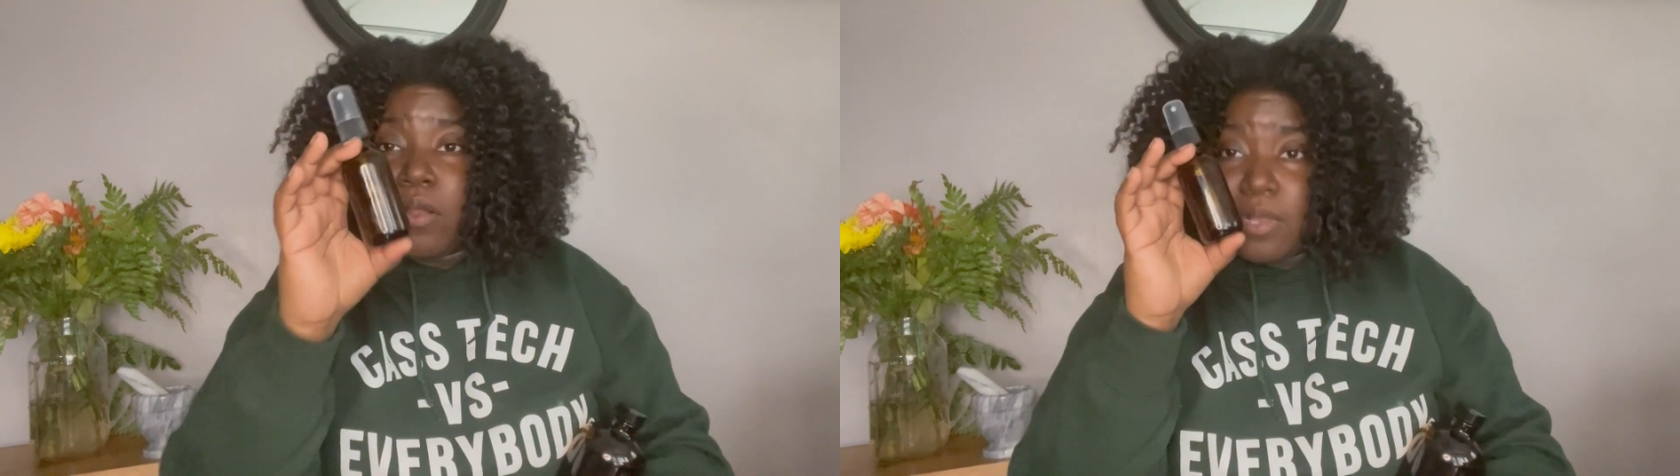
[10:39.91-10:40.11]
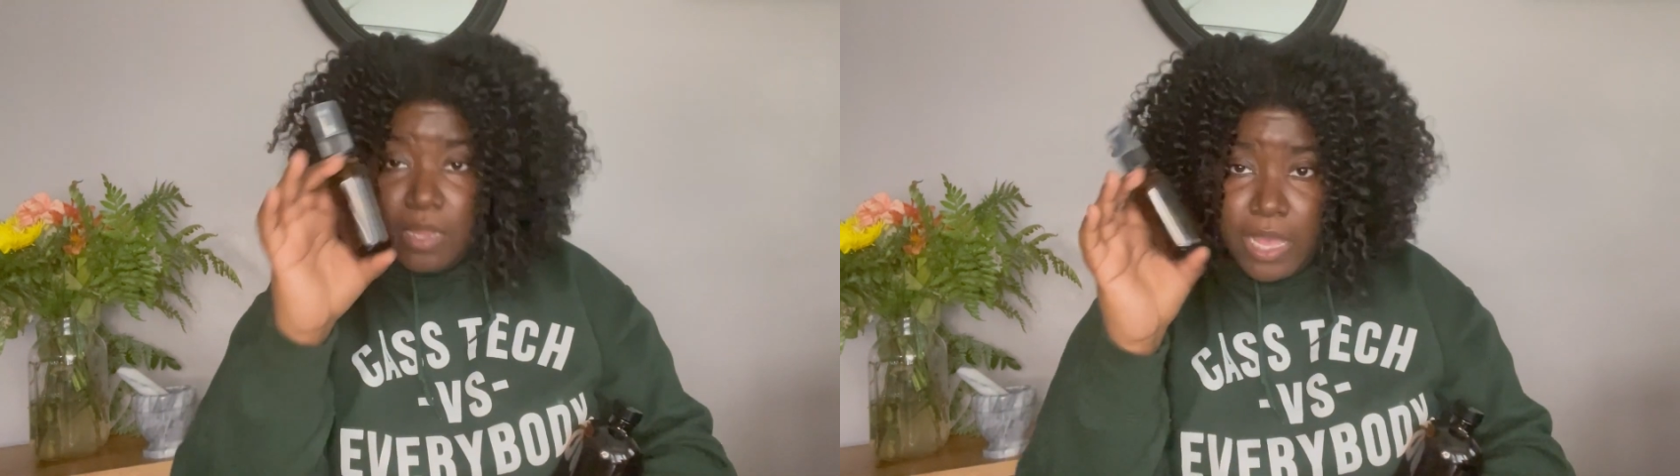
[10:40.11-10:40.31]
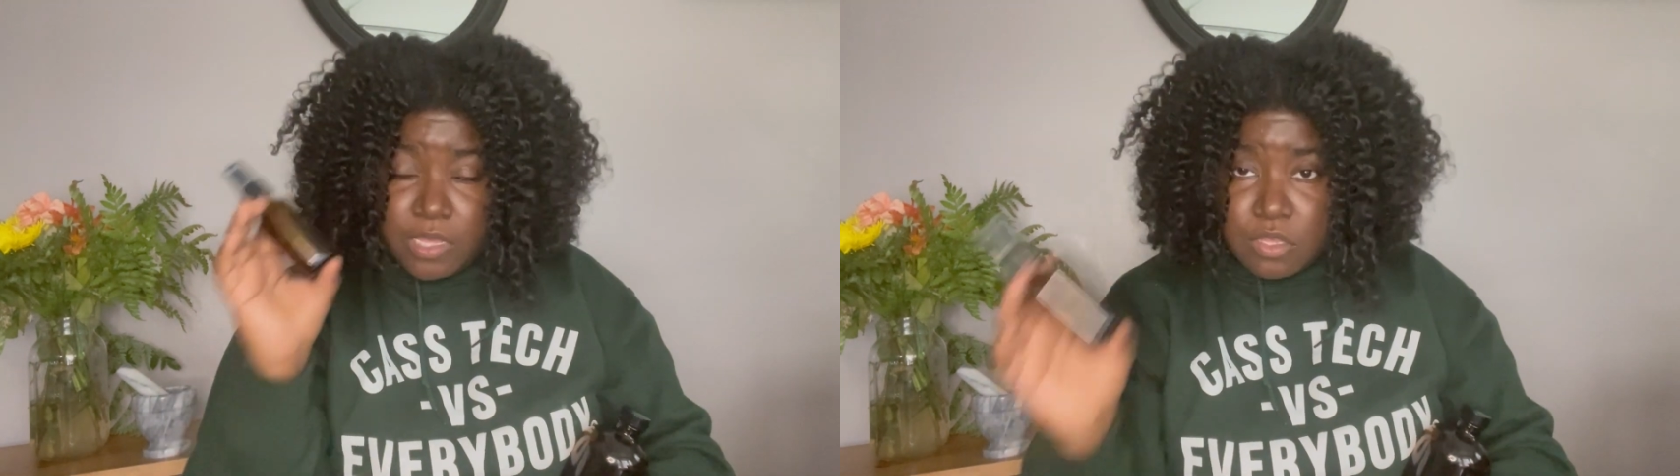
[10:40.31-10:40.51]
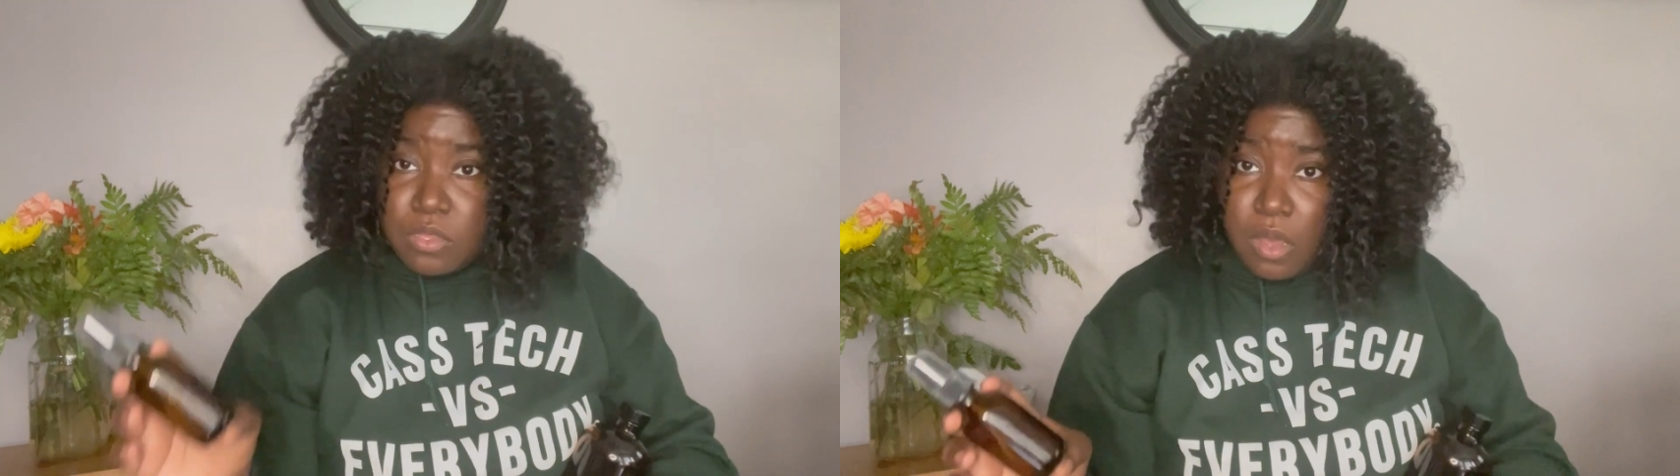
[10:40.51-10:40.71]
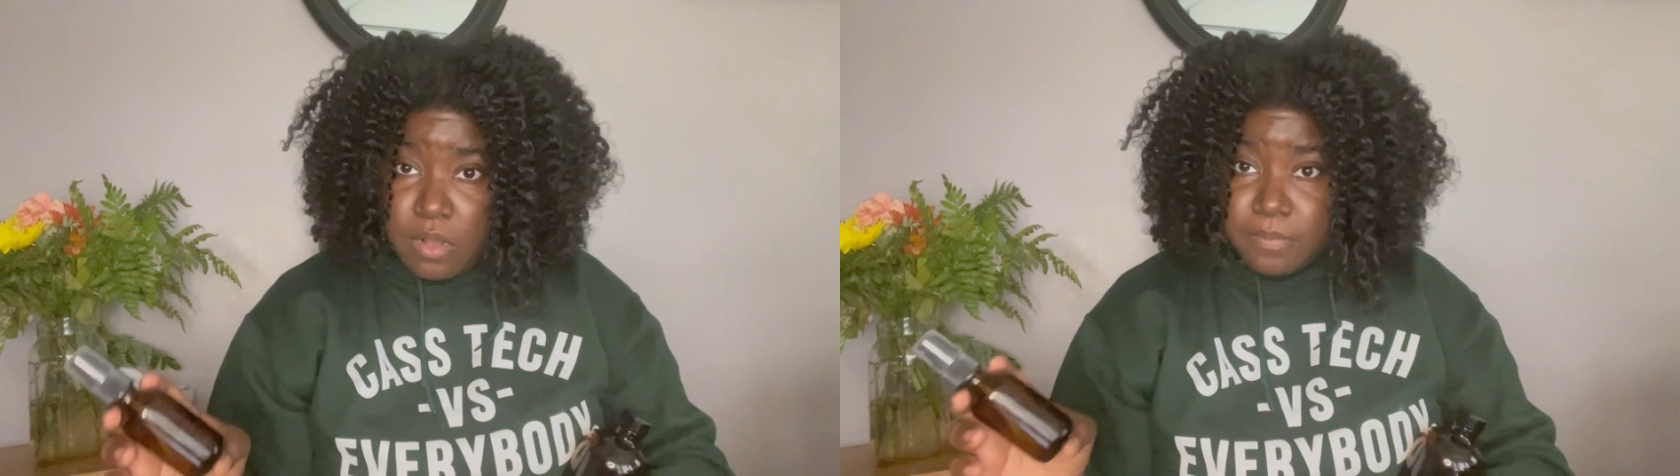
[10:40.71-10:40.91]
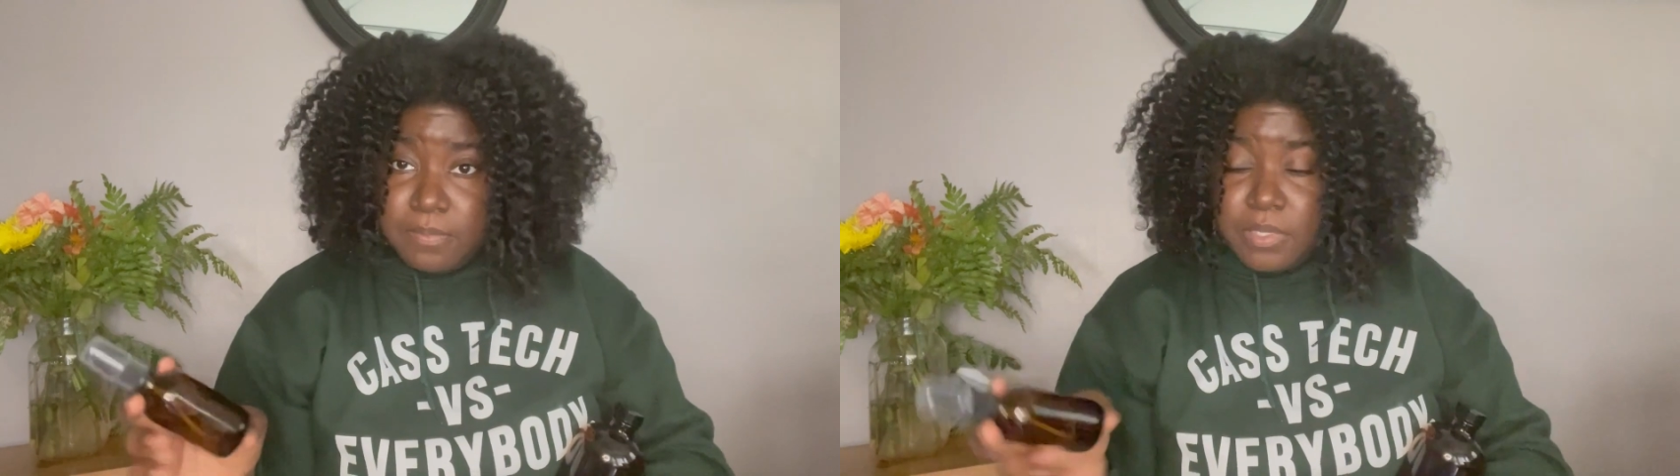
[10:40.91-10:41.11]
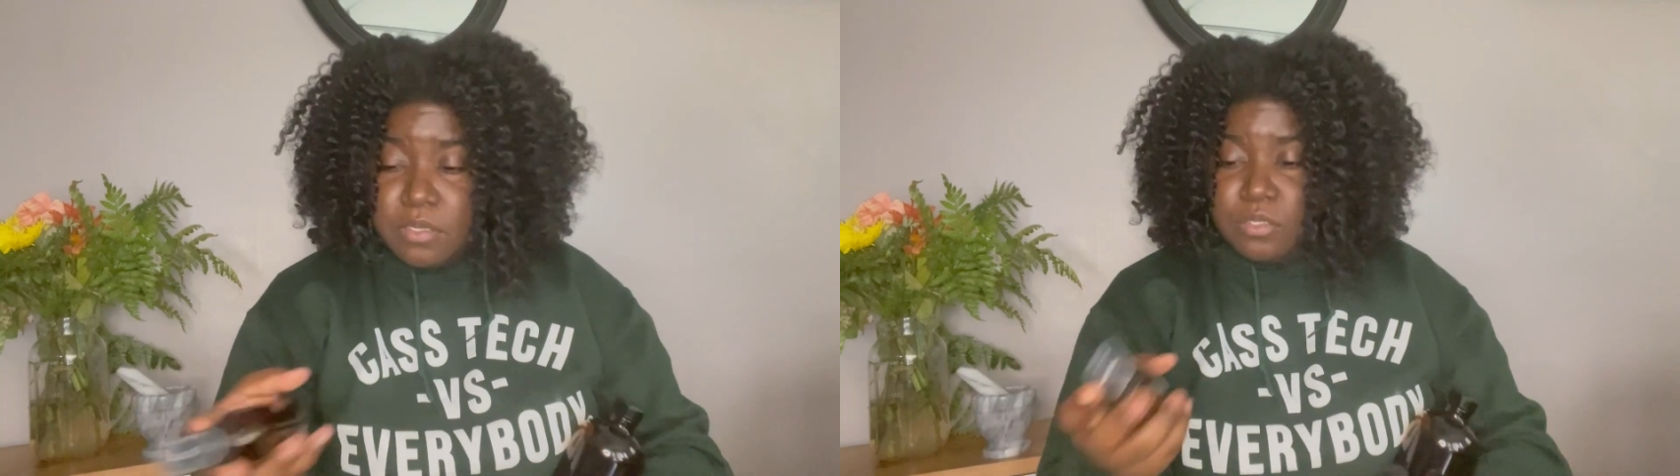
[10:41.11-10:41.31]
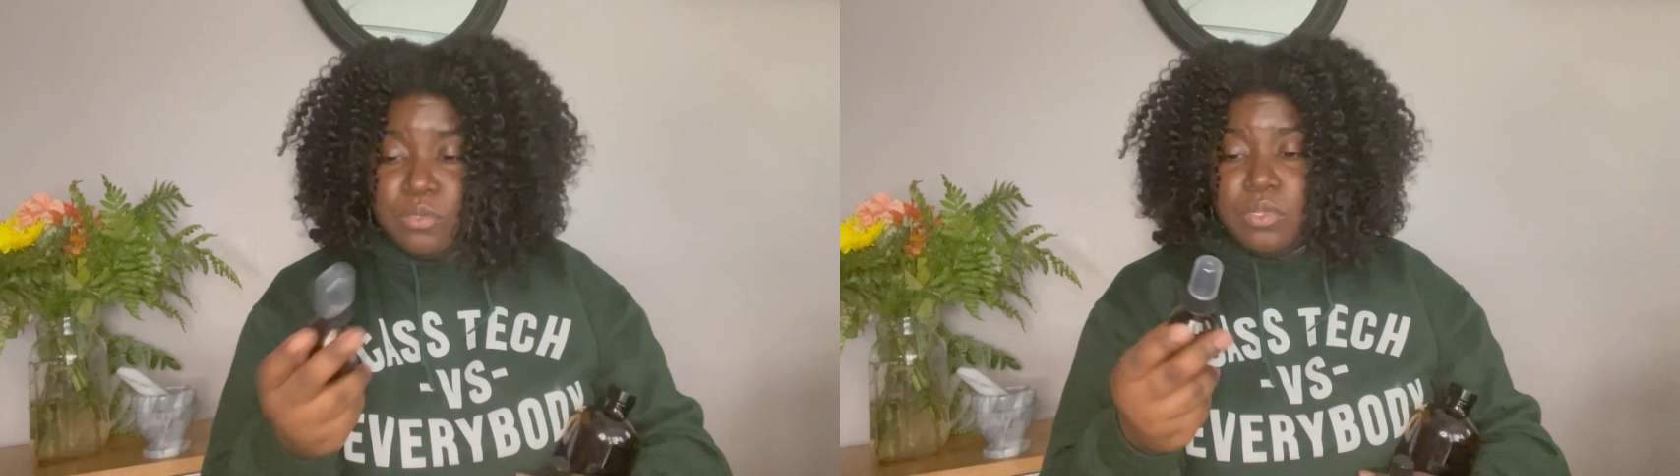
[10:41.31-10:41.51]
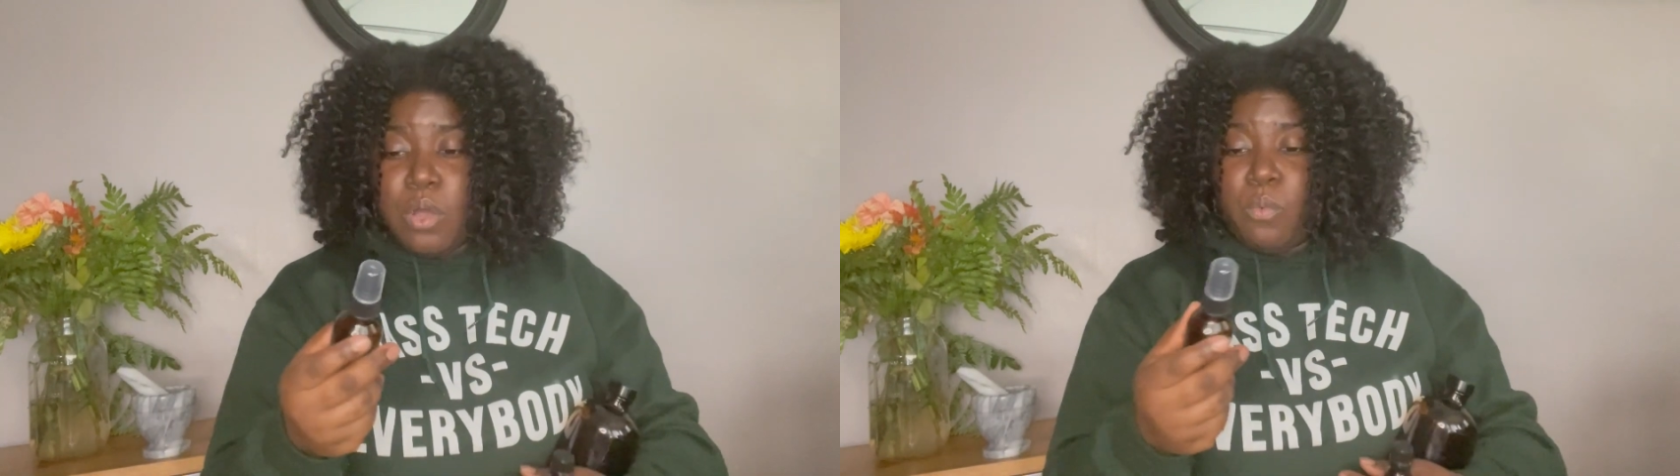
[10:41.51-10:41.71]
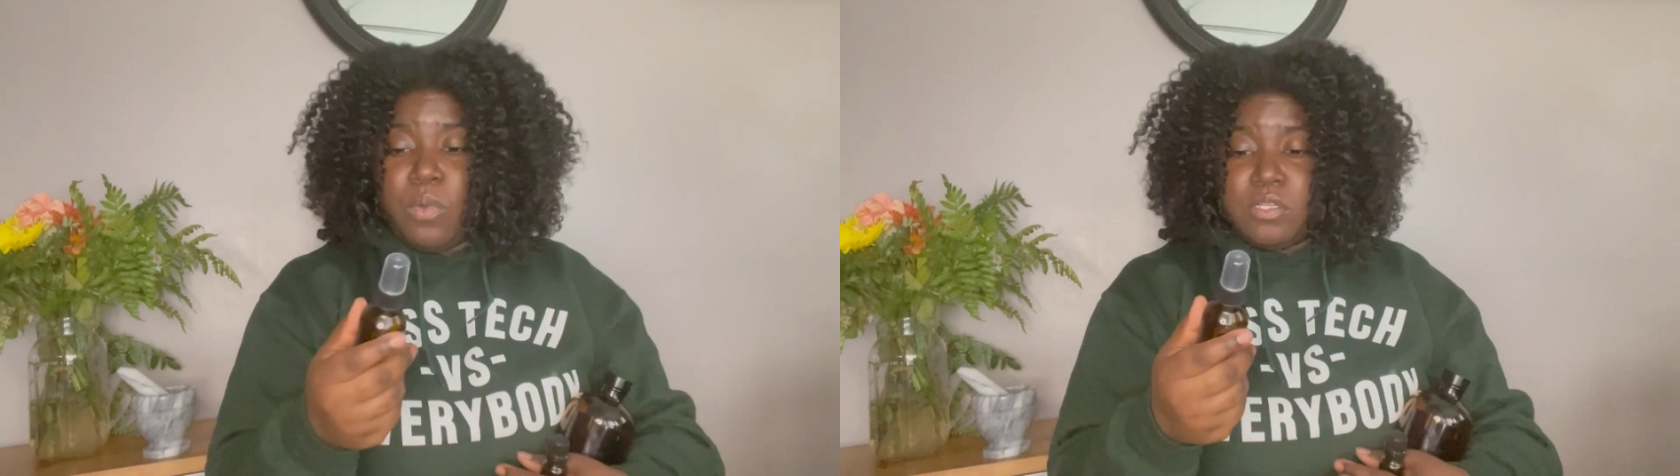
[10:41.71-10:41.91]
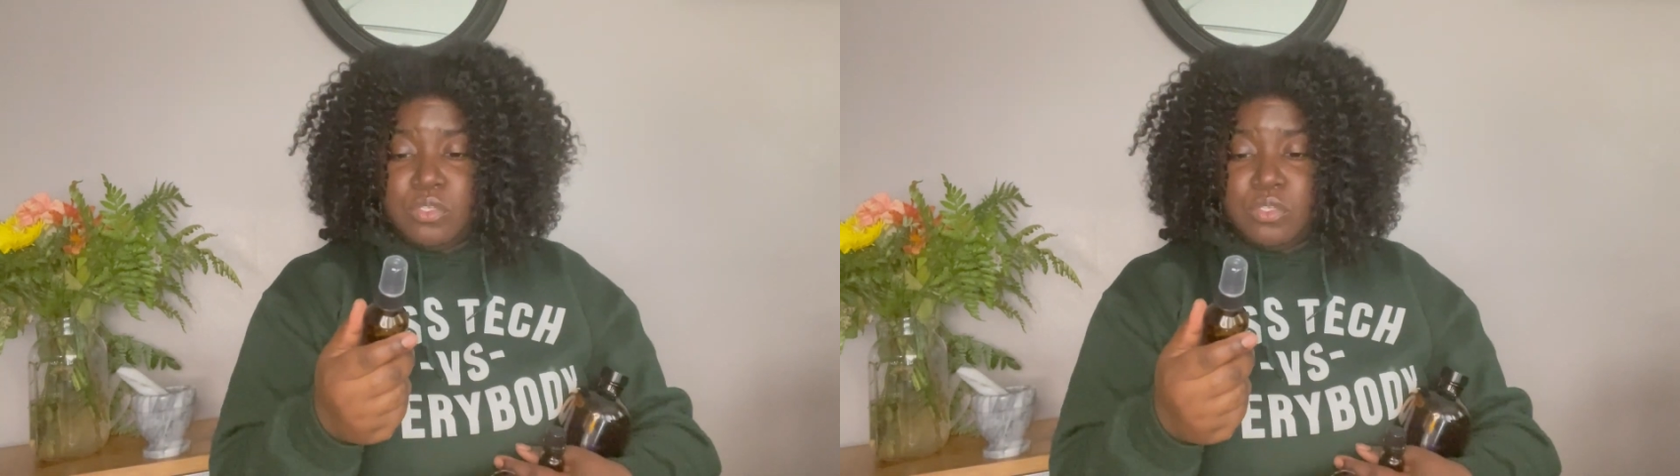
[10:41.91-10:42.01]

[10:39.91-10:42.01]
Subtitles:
glass jar, because you want